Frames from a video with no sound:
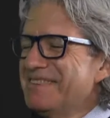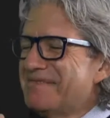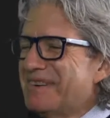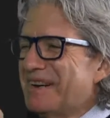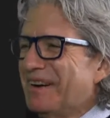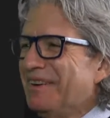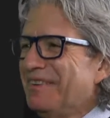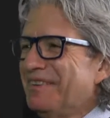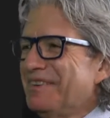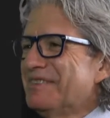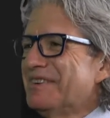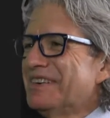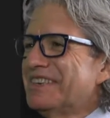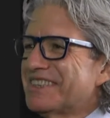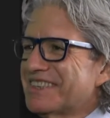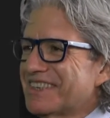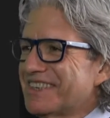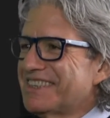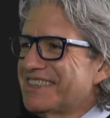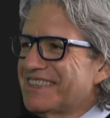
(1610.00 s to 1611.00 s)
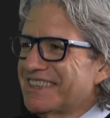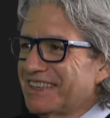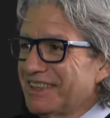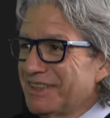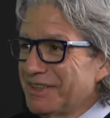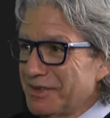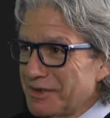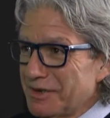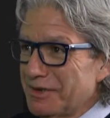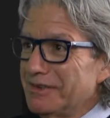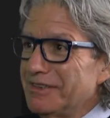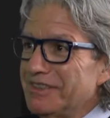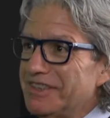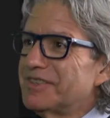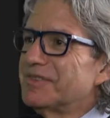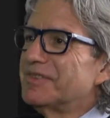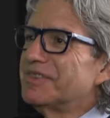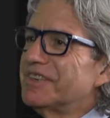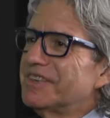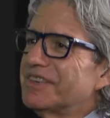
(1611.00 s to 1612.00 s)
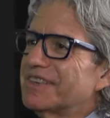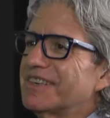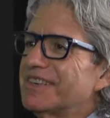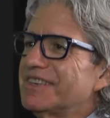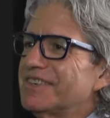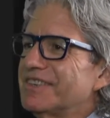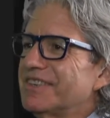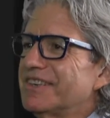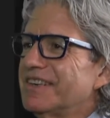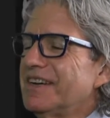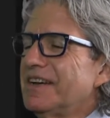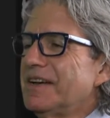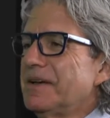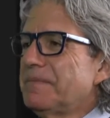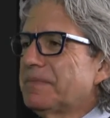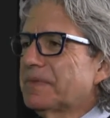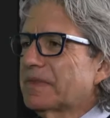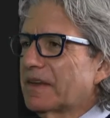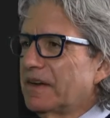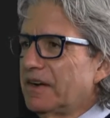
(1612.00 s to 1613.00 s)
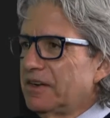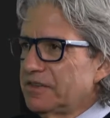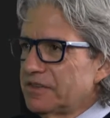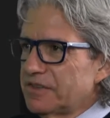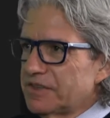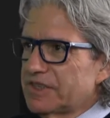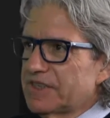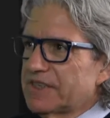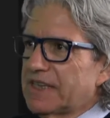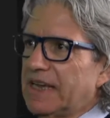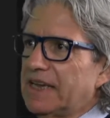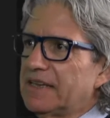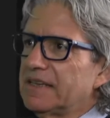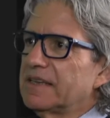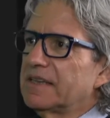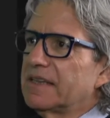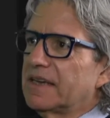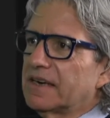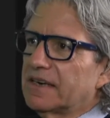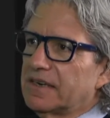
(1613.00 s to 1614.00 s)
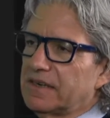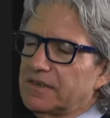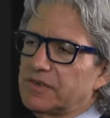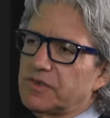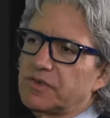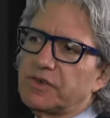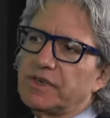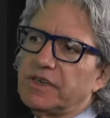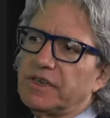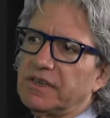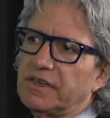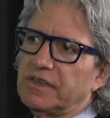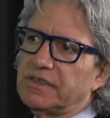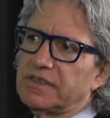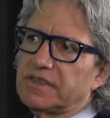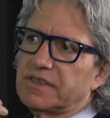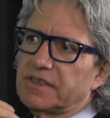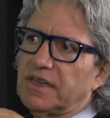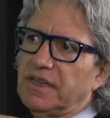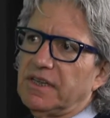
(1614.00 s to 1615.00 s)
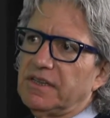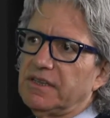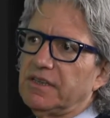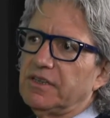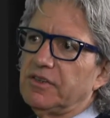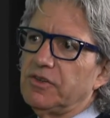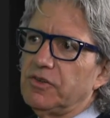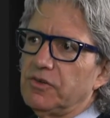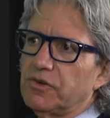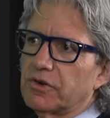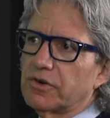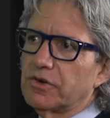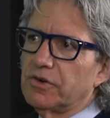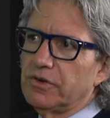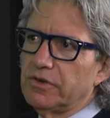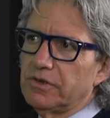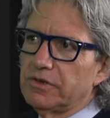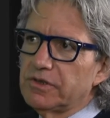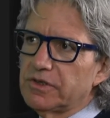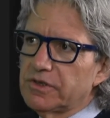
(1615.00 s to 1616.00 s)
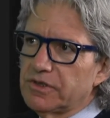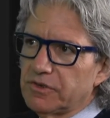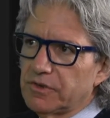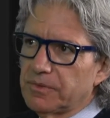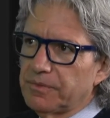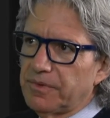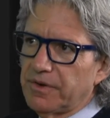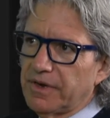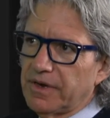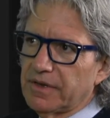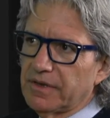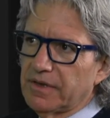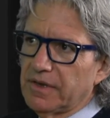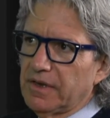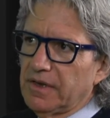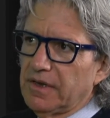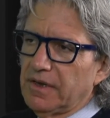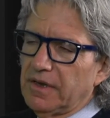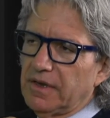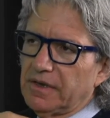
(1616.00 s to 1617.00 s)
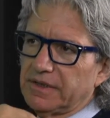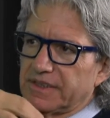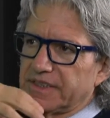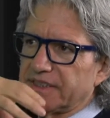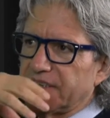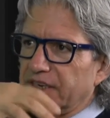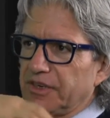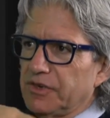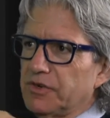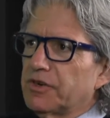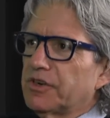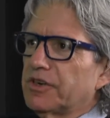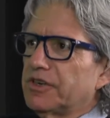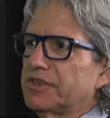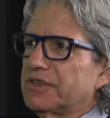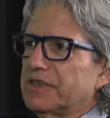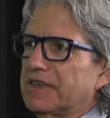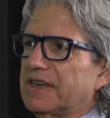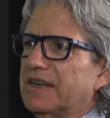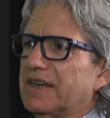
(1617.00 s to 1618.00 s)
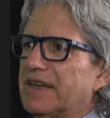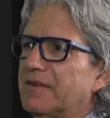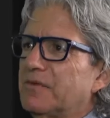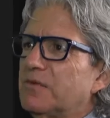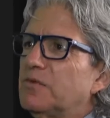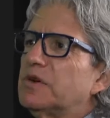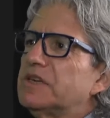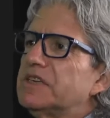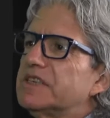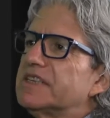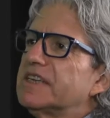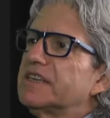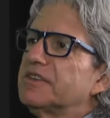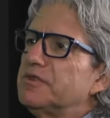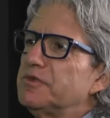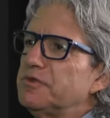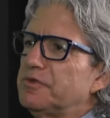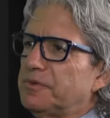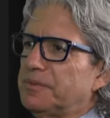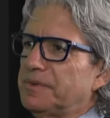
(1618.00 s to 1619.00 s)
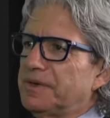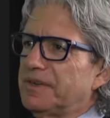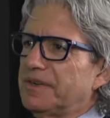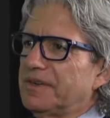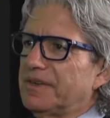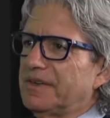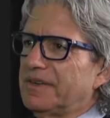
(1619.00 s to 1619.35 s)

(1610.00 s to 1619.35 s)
But if you want to start selling your goods to another country, understanding that country and understanding your goods, your brand, understanding your country, like, what does that do for me?